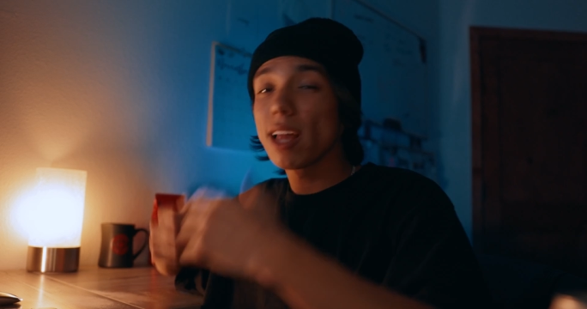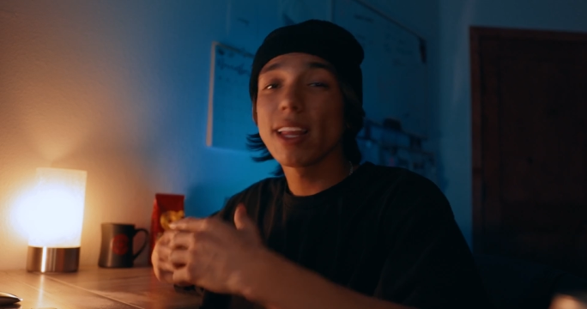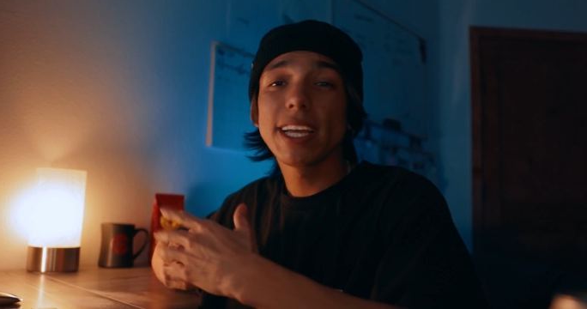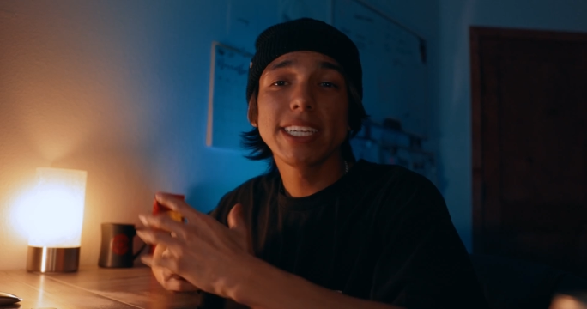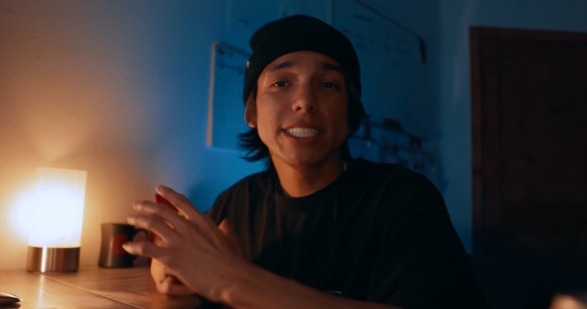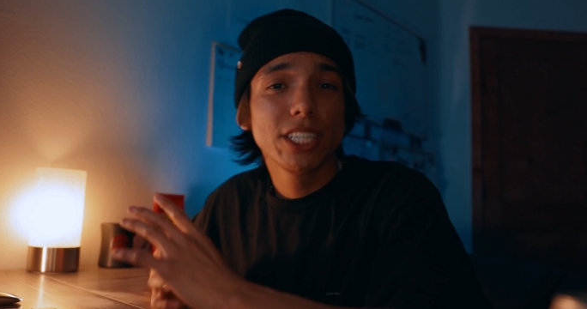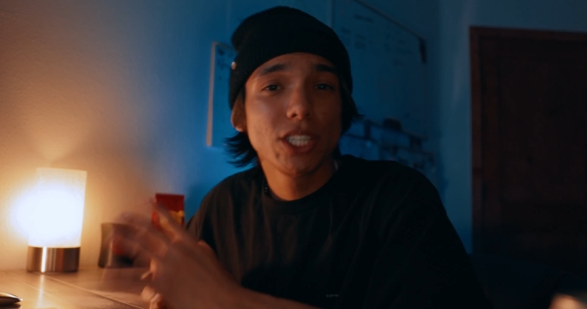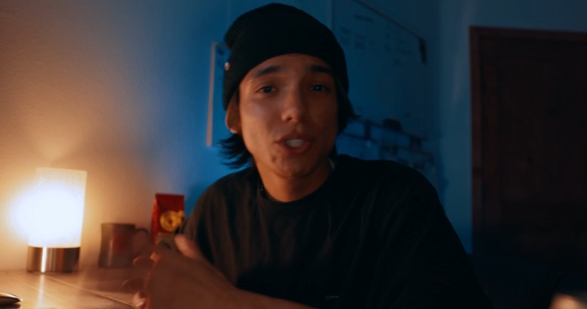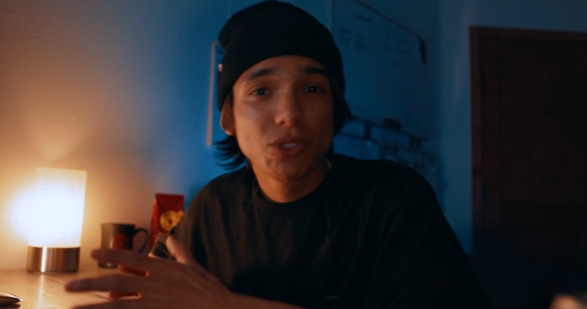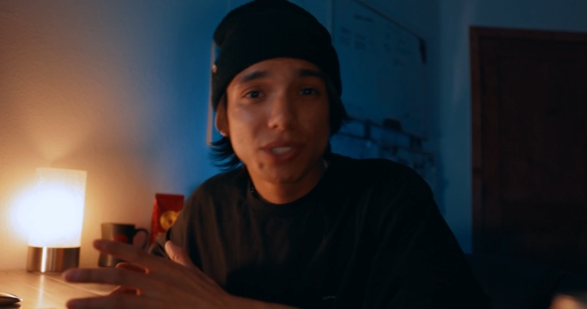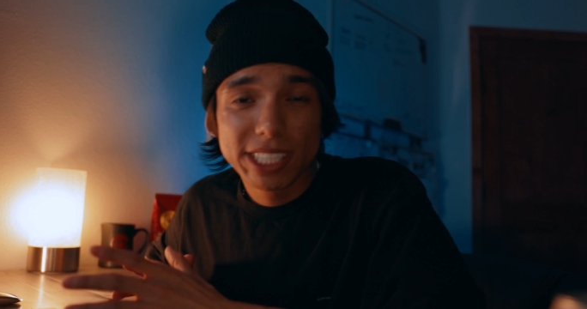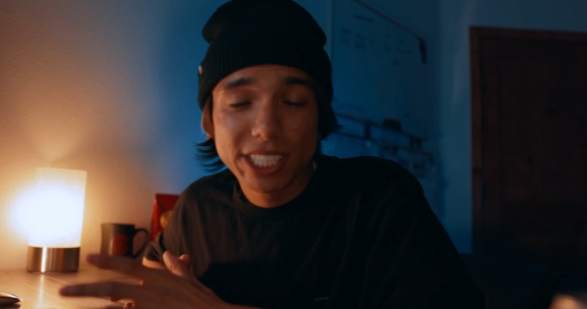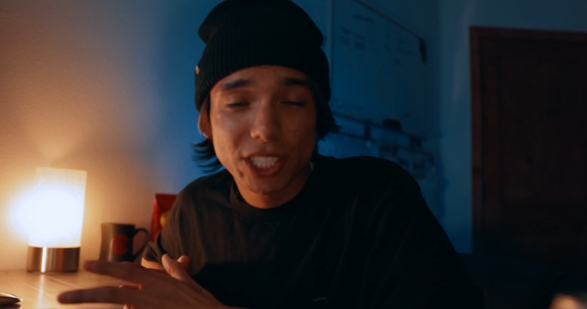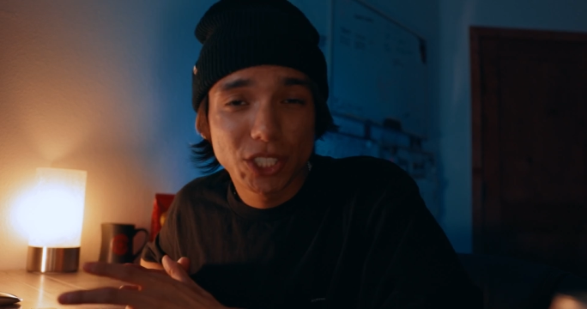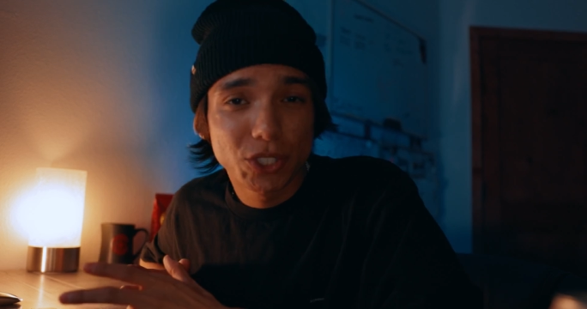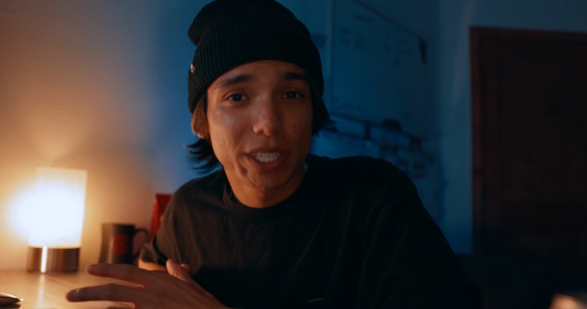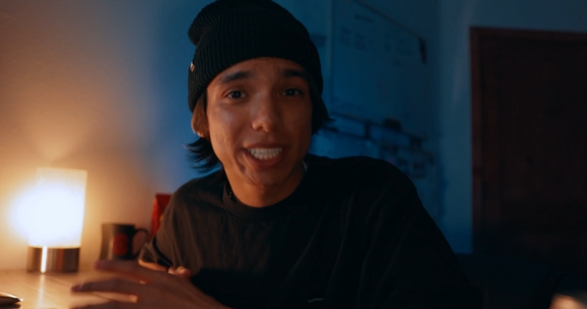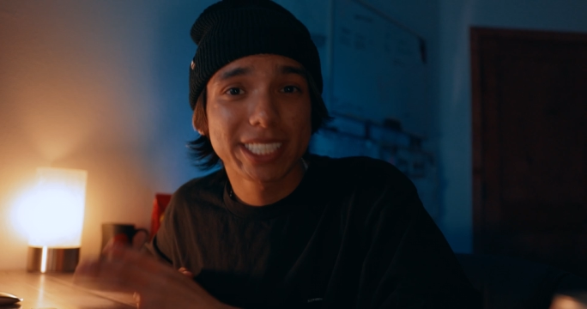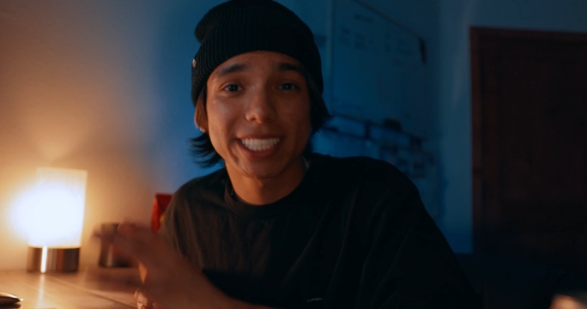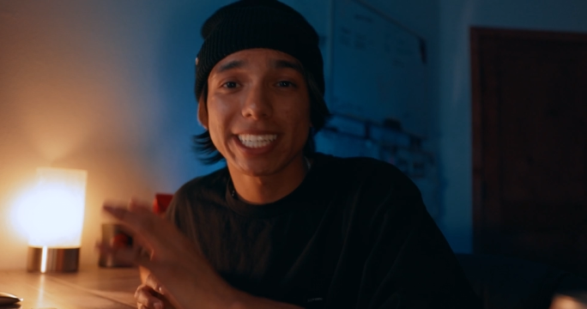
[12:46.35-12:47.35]
I like to use
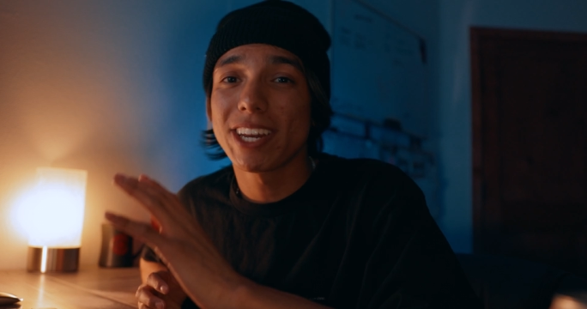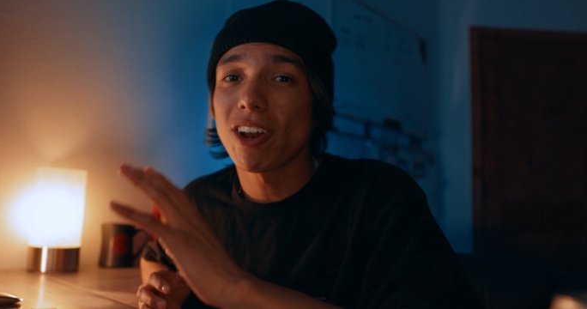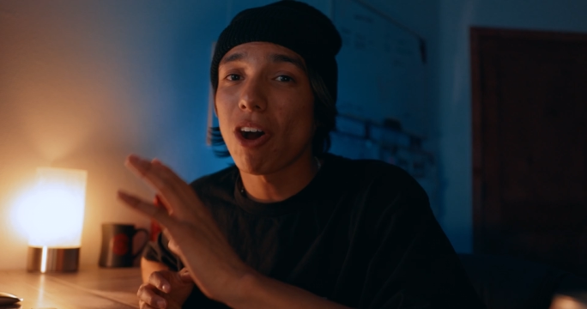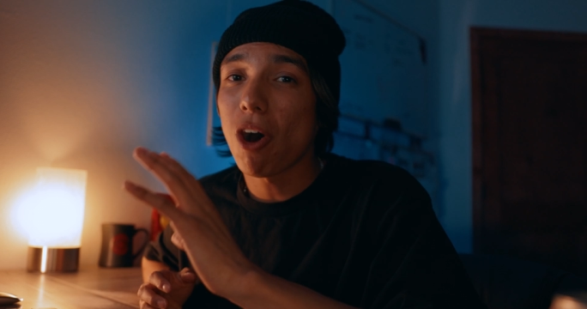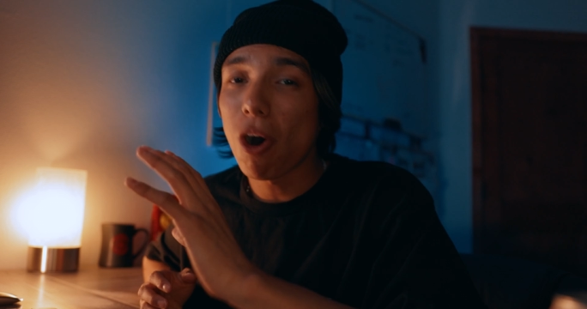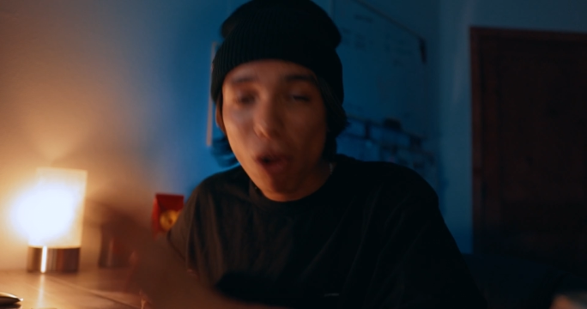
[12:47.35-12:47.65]
these tricks in